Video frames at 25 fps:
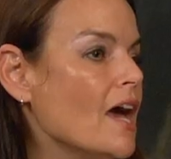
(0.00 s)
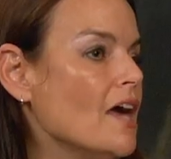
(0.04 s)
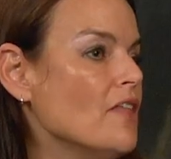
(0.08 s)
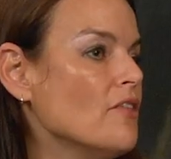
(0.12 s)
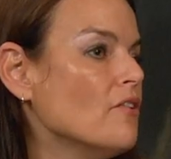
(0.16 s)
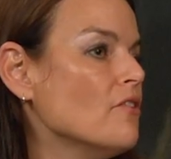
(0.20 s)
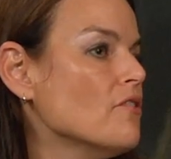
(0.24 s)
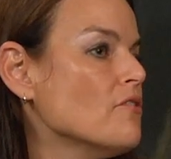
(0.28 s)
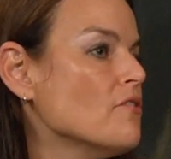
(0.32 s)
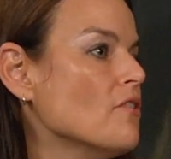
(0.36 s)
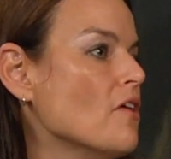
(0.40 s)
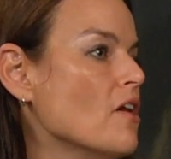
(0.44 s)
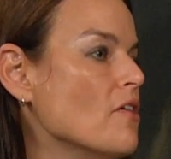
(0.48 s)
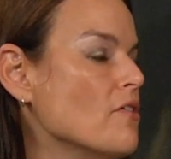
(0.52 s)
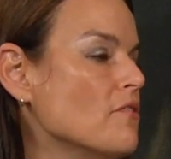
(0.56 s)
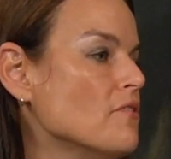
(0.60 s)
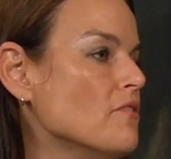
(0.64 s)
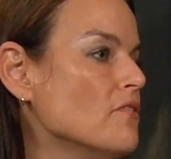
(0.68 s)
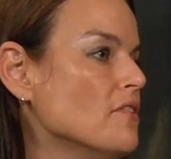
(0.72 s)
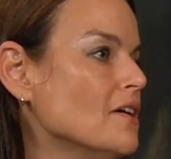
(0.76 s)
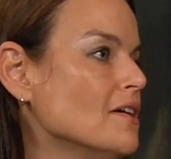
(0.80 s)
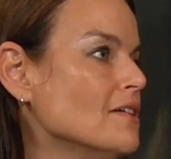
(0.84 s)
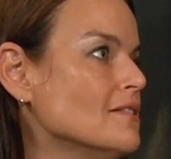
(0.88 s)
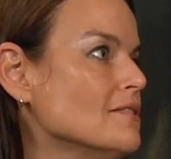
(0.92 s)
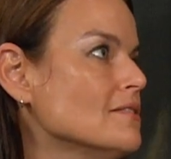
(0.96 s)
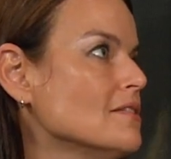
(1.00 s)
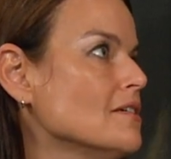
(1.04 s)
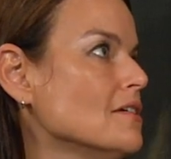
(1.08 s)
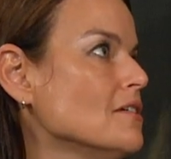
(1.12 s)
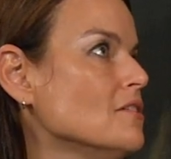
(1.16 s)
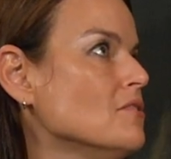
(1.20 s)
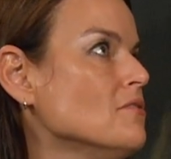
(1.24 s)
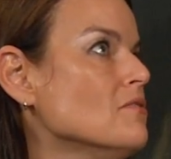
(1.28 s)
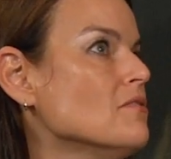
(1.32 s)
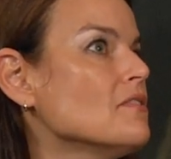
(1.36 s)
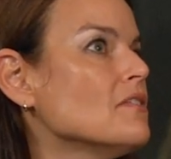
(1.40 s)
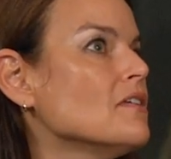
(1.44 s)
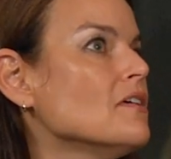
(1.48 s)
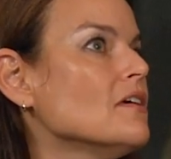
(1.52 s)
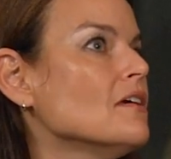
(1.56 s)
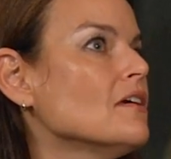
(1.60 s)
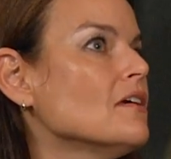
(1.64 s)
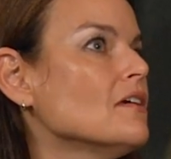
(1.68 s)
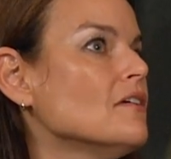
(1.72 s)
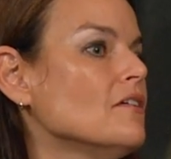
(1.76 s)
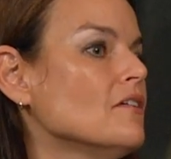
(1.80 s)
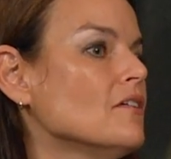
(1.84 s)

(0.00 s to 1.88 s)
And are there other things that you think,